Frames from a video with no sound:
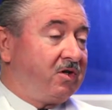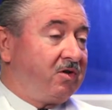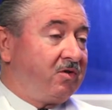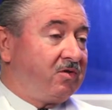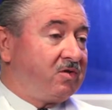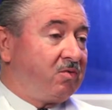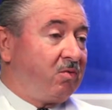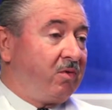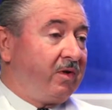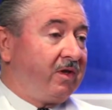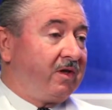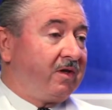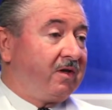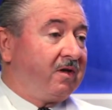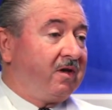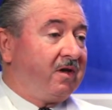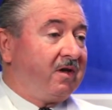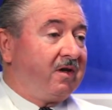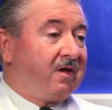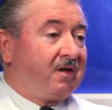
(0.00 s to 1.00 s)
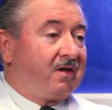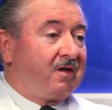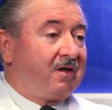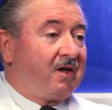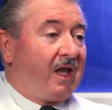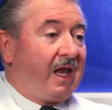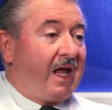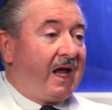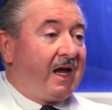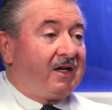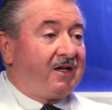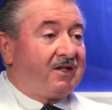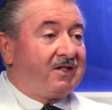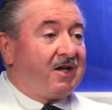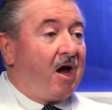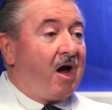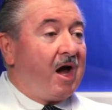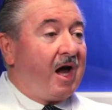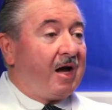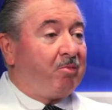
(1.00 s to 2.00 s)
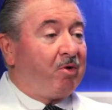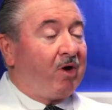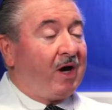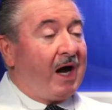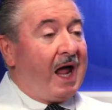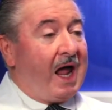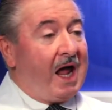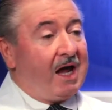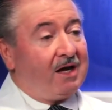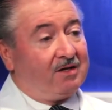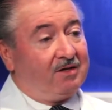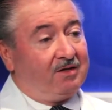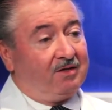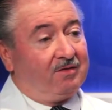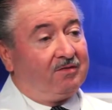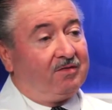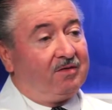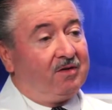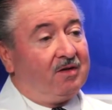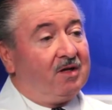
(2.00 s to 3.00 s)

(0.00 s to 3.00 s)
used when the gland is hyperactive.